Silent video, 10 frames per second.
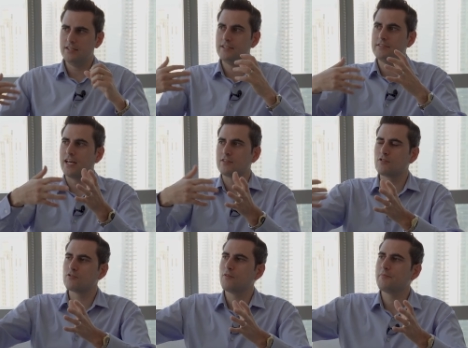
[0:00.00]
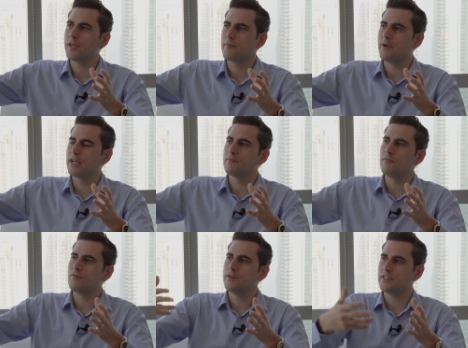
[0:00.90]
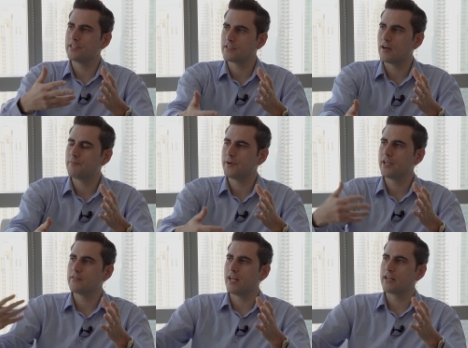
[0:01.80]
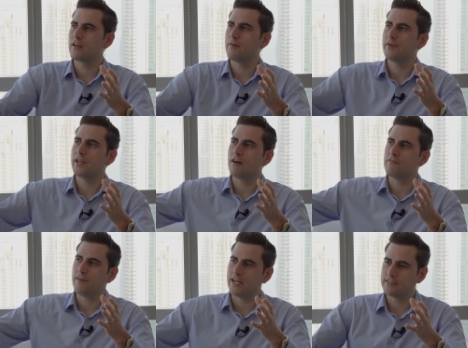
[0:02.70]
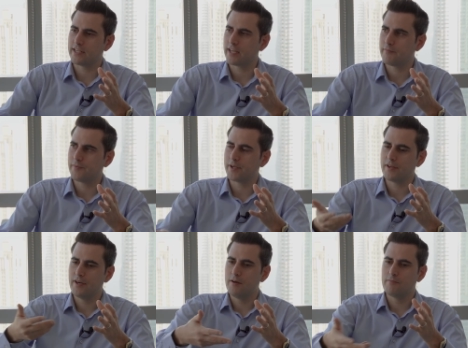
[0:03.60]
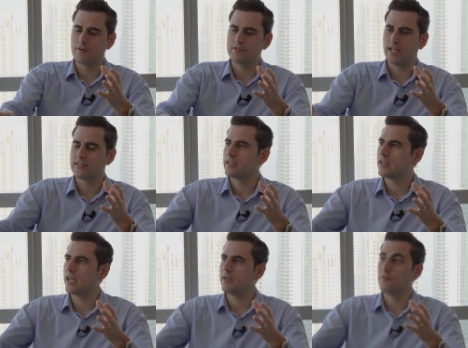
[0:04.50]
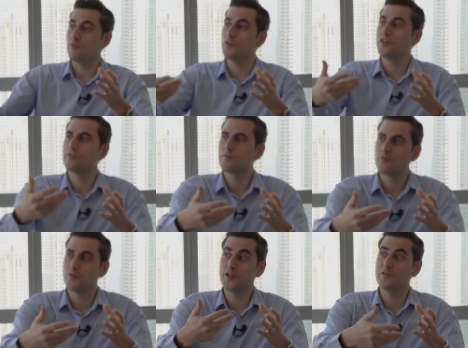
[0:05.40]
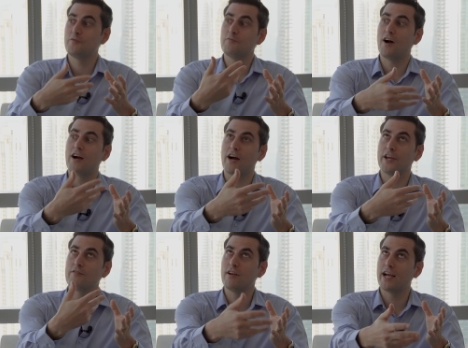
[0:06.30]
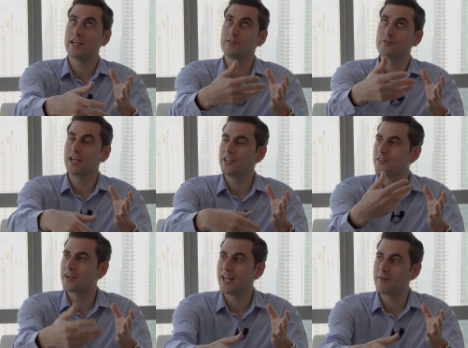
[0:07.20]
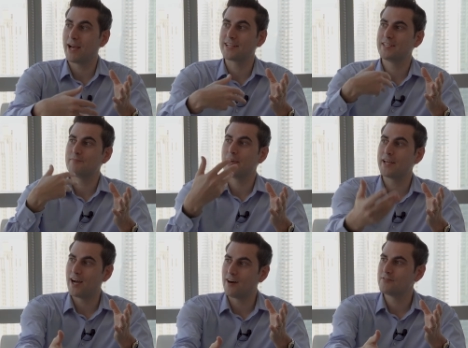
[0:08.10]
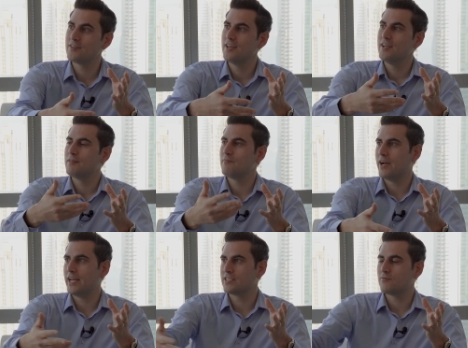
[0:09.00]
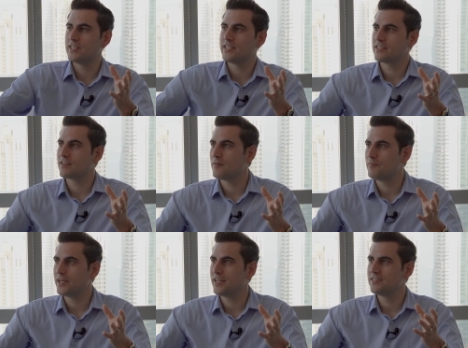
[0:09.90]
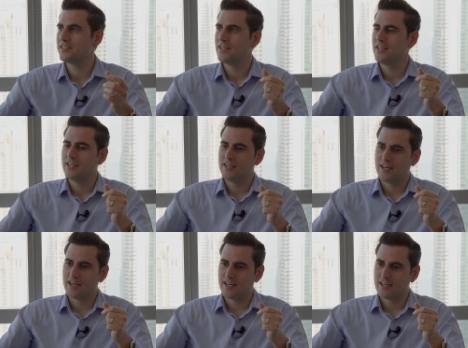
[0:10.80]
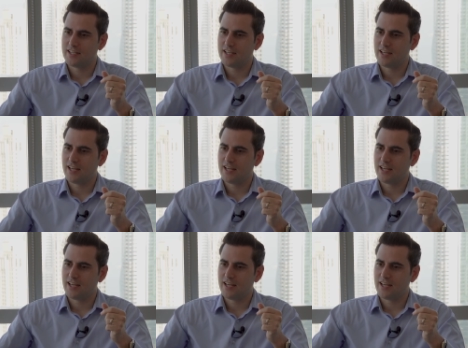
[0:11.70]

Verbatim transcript: that those will be applicable with this company or that company, how fast it can be processed a claim. Will you, will you, are you likely to get your claim actually paid out by XYZ companies? Uh,